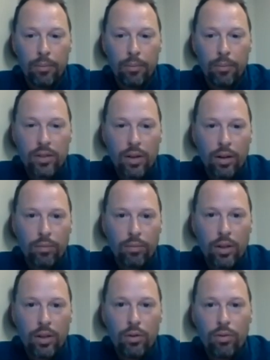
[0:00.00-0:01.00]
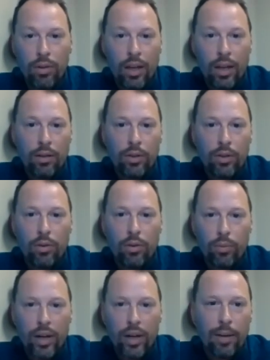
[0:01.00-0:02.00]
it's our end of
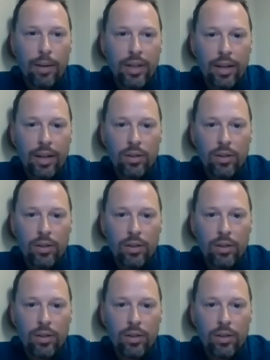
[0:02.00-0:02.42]
Q3 update.